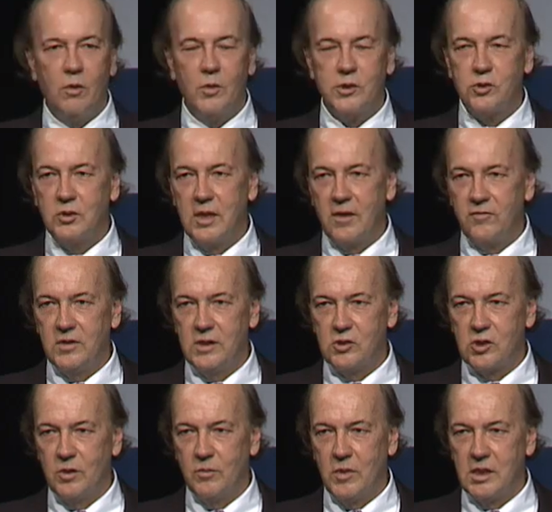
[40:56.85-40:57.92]
Well, what's your
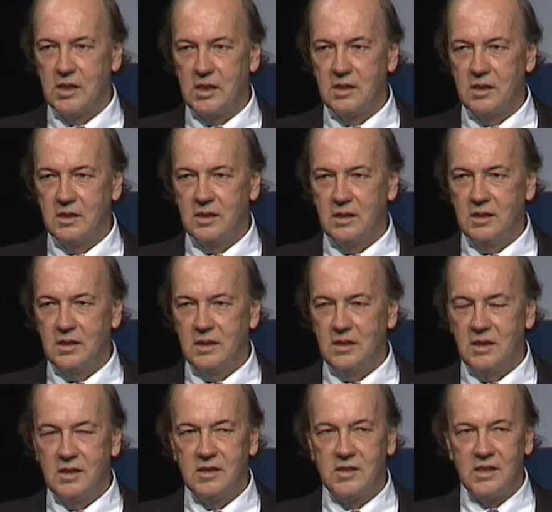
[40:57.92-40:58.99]
definition of money?
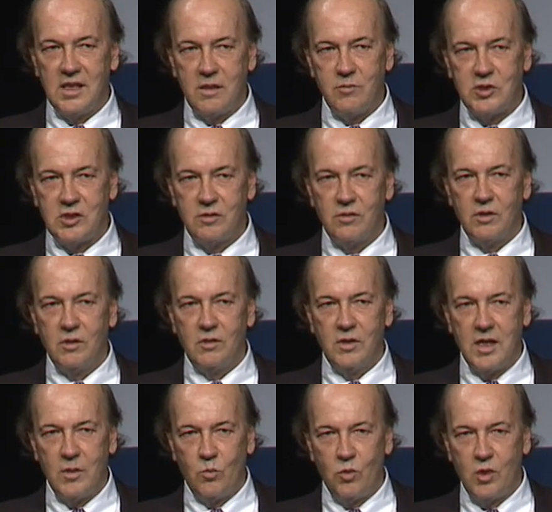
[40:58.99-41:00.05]
Is it M0,
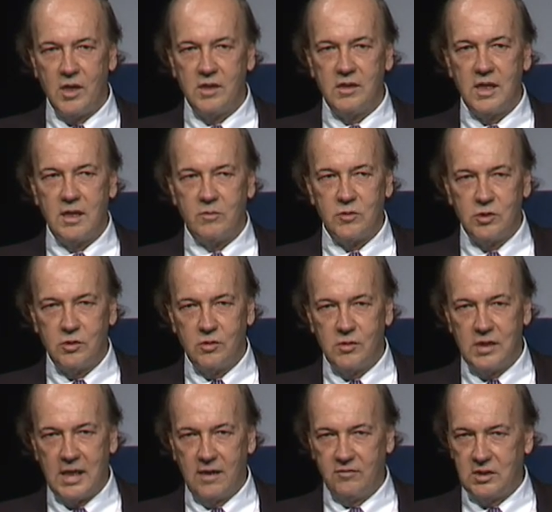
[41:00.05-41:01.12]
M1, M2?
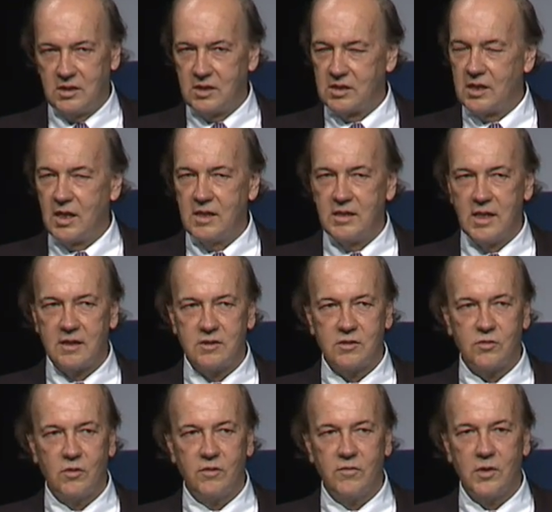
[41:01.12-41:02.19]
You have to decide that because
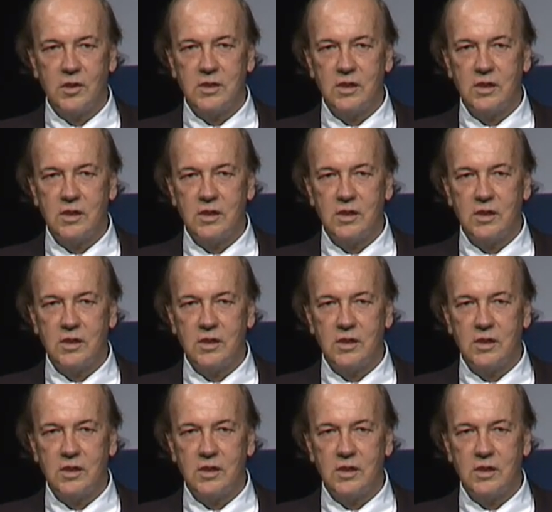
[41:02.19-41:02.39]
they're all very